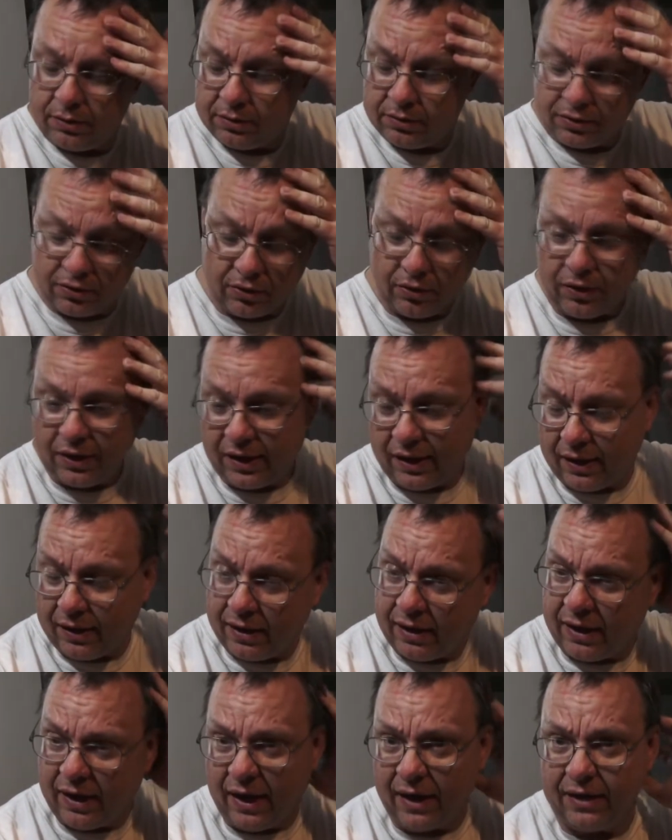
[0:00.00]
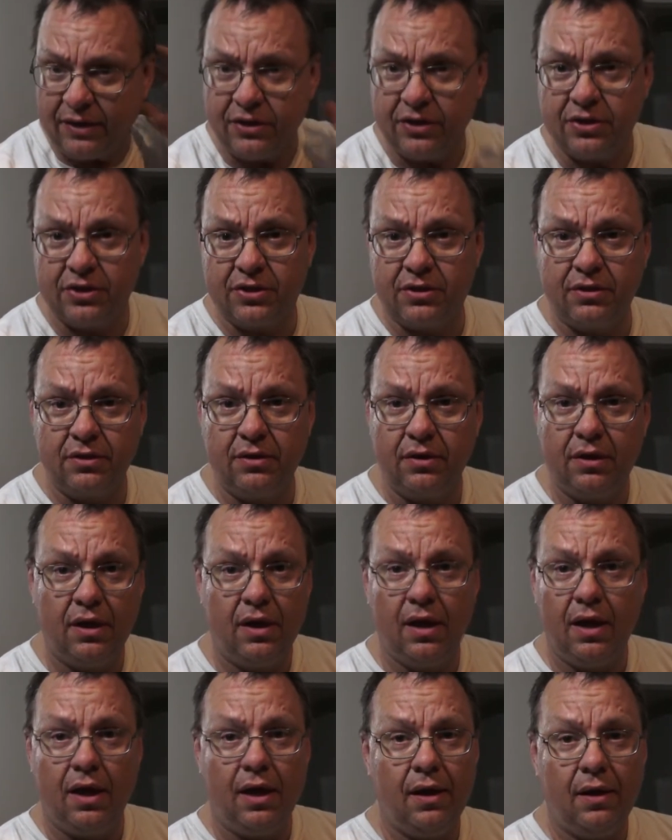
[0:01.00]
So yeah,
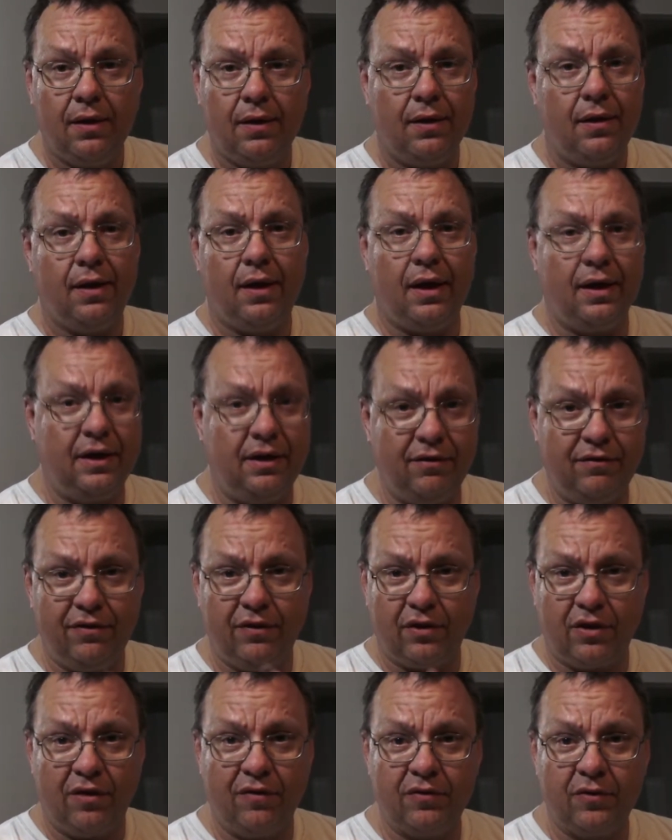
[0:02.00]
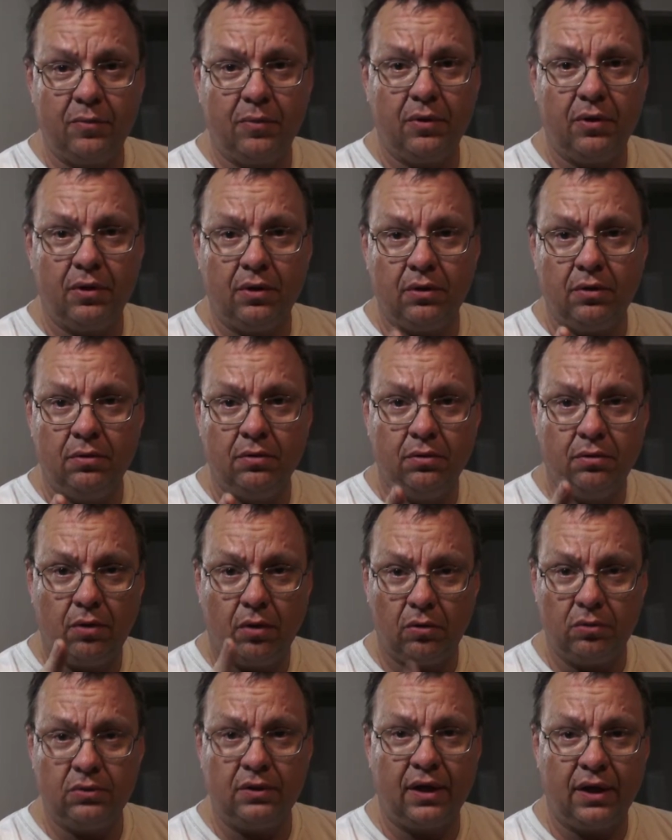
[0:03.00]
I didn't feel comfortable
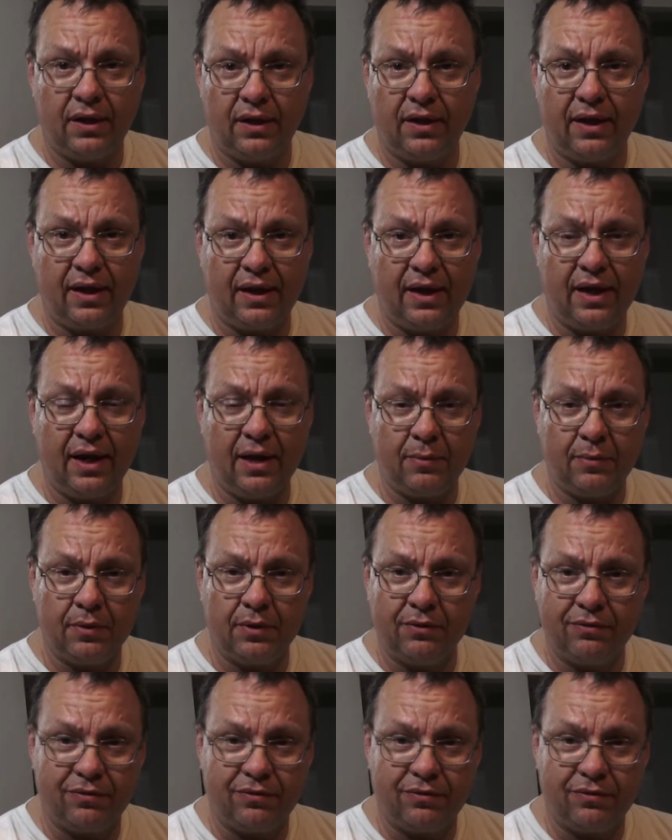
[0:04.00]
holding onto that camera,